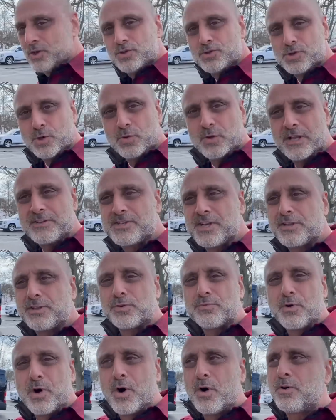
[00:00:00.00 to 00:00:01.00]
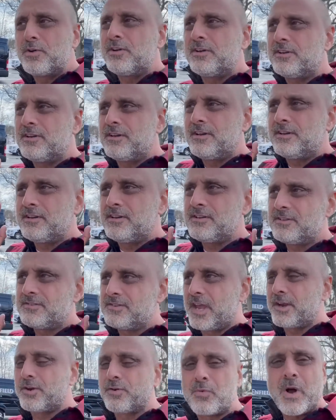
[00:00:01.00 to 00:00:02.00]
So let's hit the road,
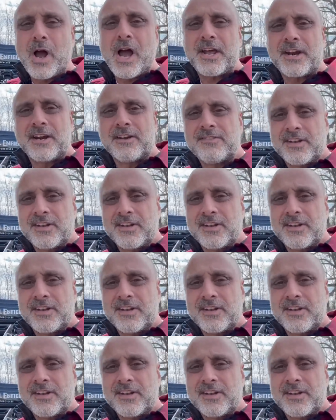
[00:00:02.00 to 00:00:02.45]
take a ride and